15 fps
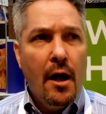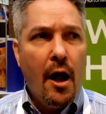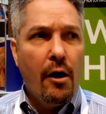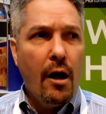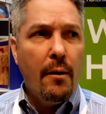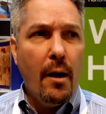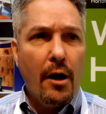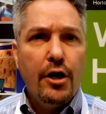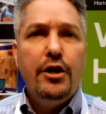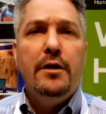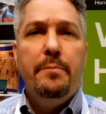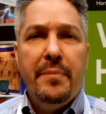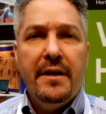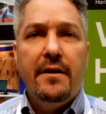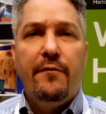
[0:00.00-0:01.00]
a, a,
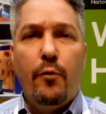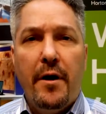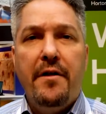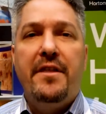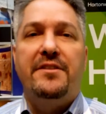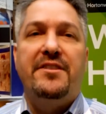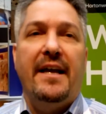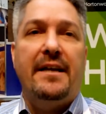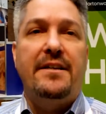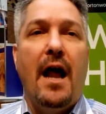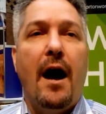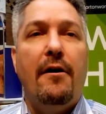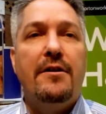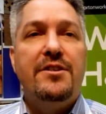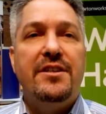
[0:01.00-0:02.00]
good bit of where the
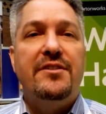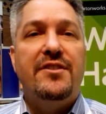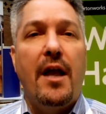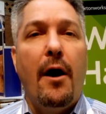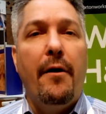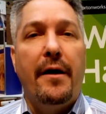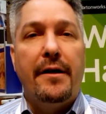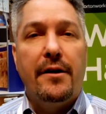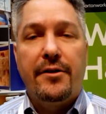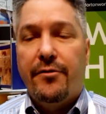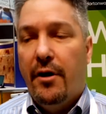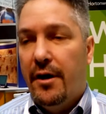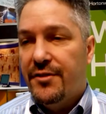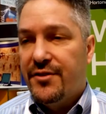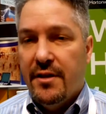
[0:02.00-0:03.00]
technology is going
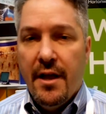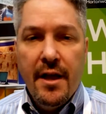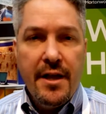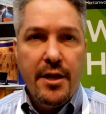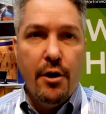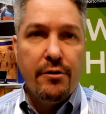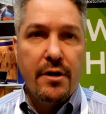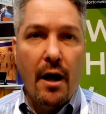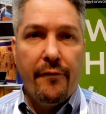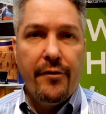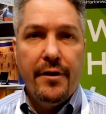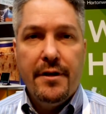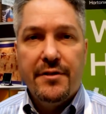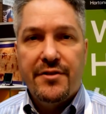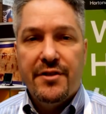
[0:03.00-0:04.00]
across you know
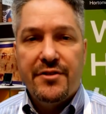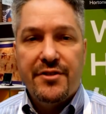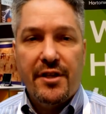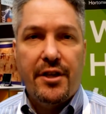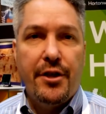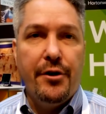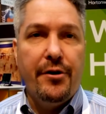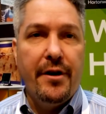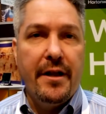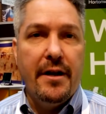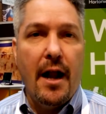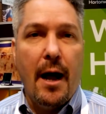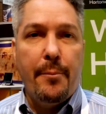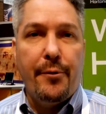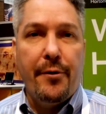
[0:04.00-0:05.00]
governance and security
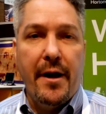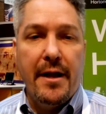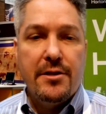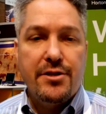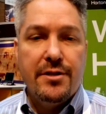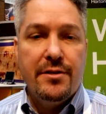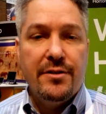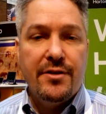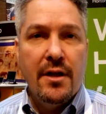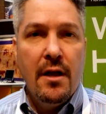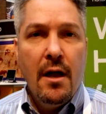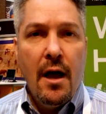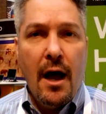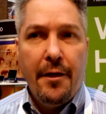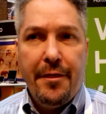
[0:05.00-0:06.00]
and mm-hmm. operations.
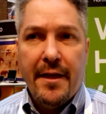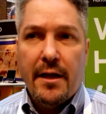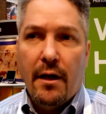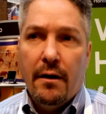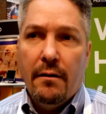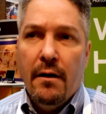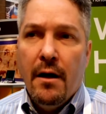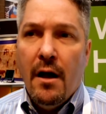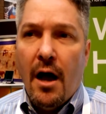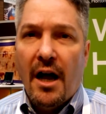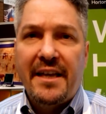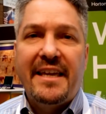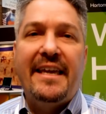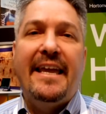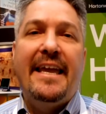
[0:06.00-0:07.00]
Mm-hmm. I think a,
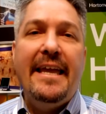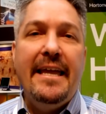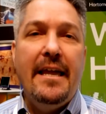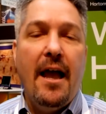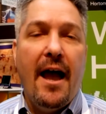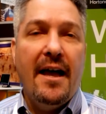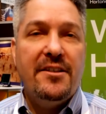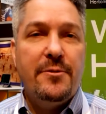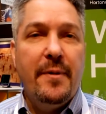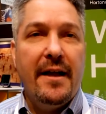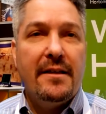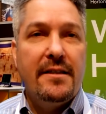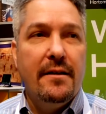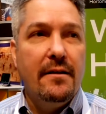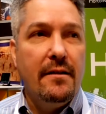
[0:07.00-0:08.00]
a key
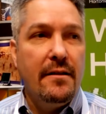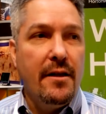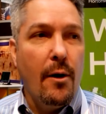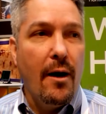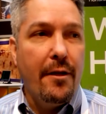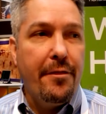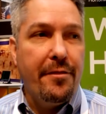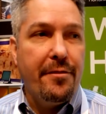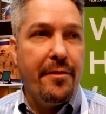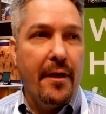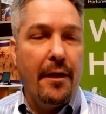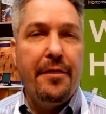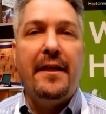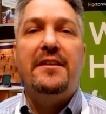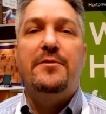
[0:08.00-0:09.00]
aspect that you know I, th-
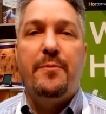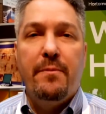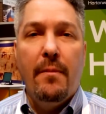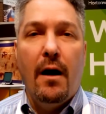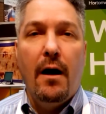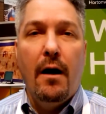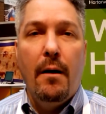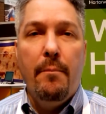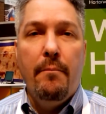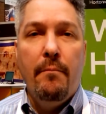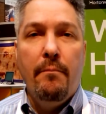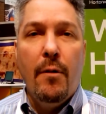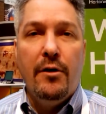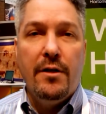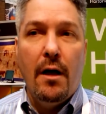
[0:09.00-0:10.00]
I think uh,
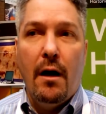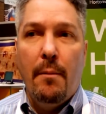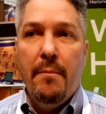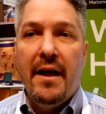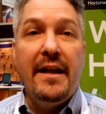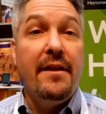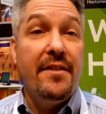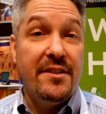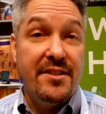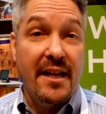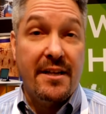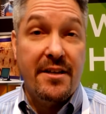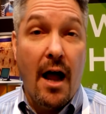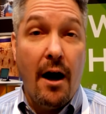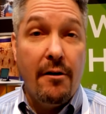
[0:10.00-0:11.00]
m- uh, many of the
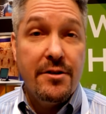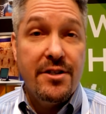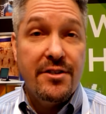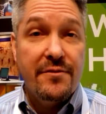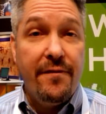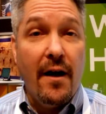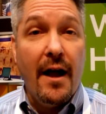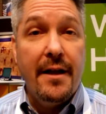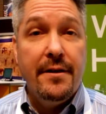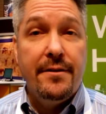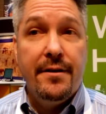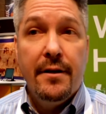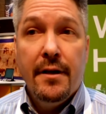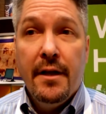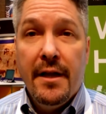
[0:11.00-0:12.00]
technologists
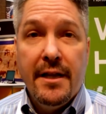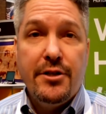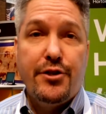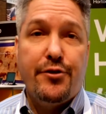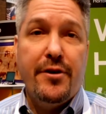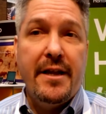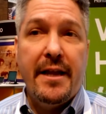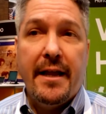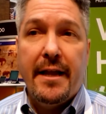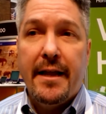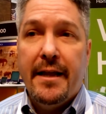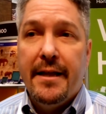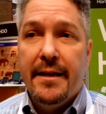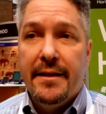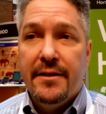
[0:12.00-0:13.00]
find intriguing
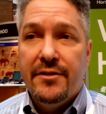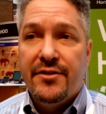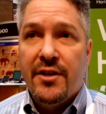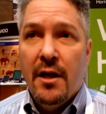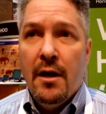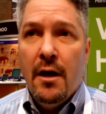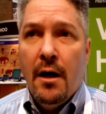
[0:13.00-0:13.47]
is